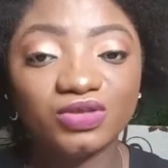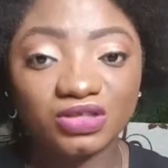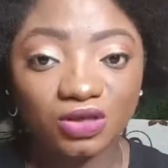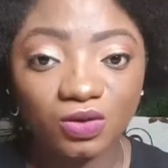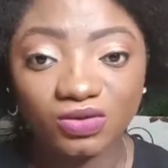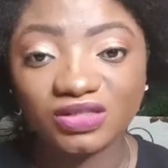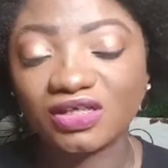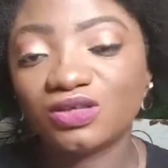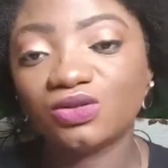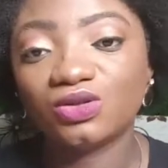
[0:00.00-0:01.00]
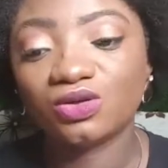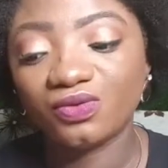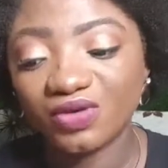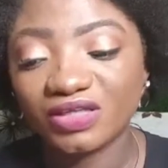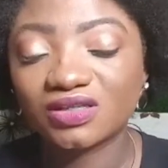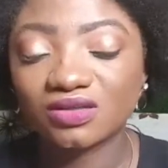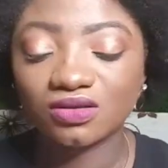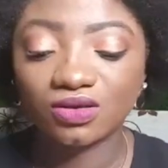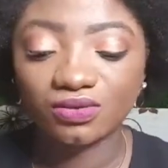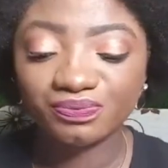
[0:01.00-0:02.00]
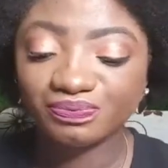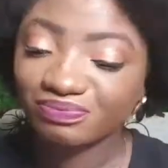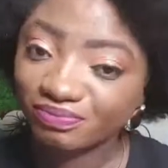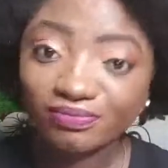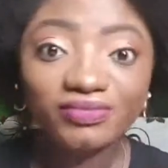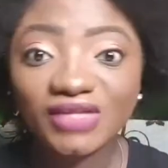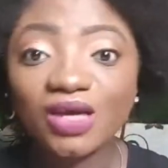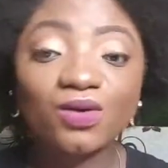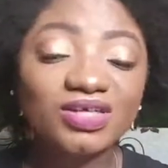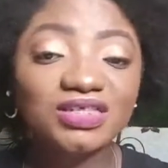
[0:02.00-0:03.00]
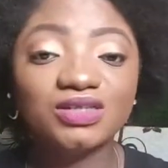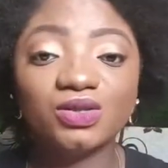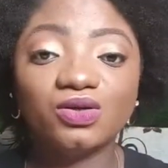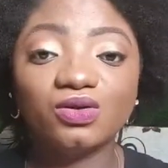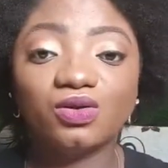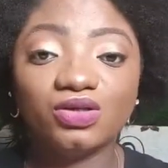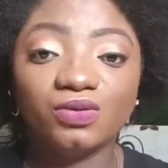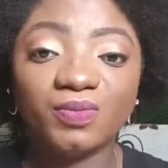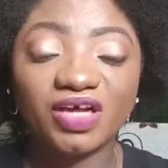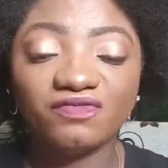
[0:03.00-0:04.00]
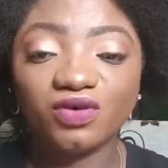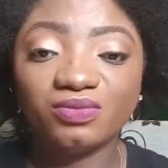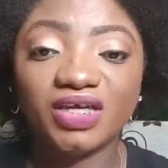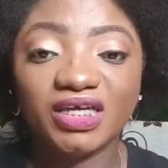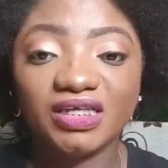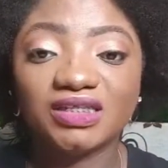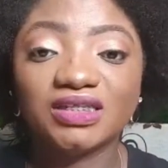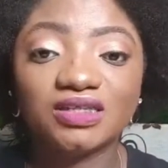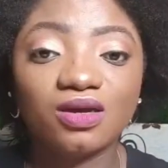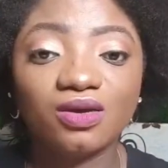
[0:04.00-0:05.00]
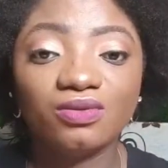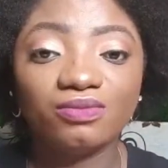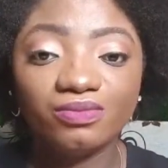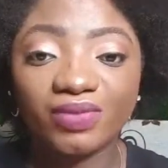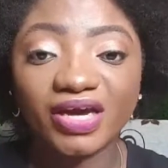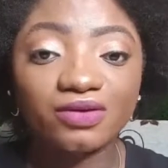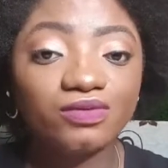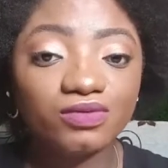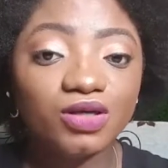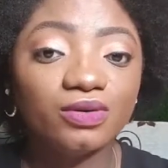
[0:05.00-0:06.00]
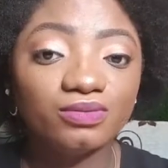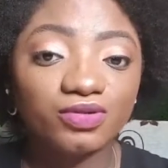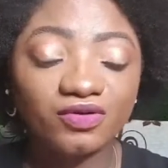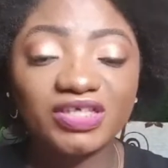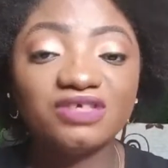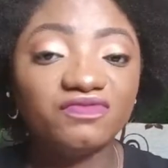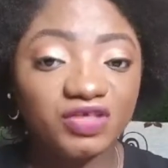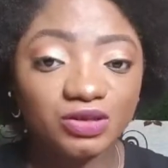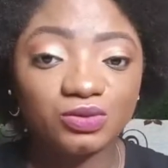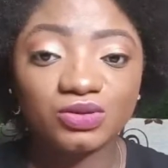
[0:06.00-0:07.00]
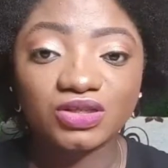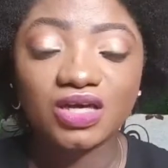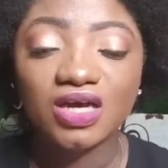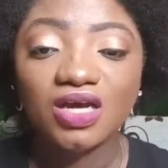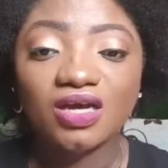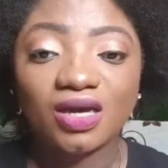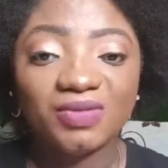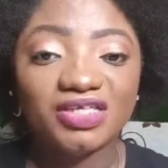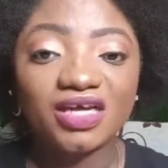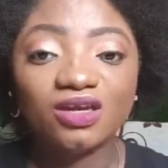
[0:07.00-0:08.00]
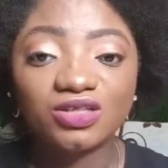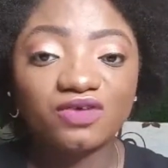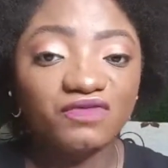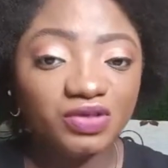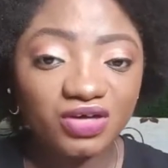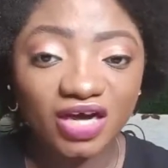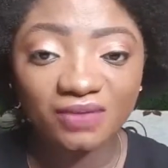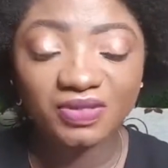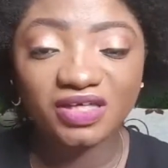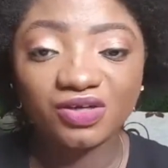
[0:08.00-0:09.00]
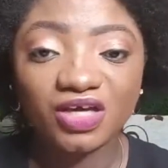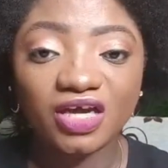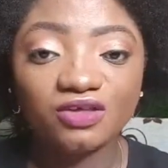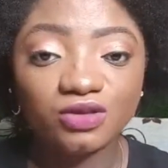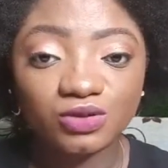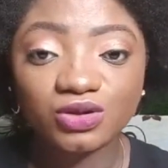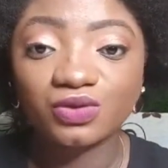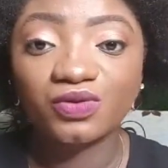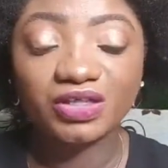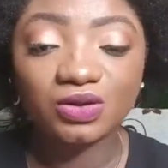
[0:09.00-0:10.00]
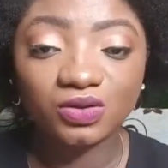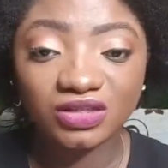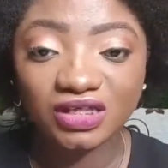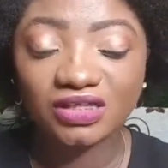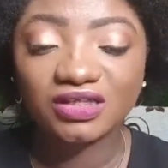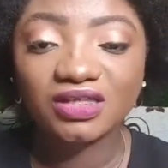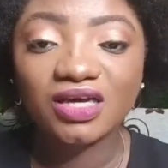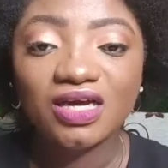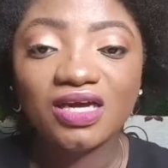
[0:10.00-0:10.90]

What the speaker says: original content, or to create content on your platform, is by creating videos. I mean, there are lots of video apps that you can use to create content.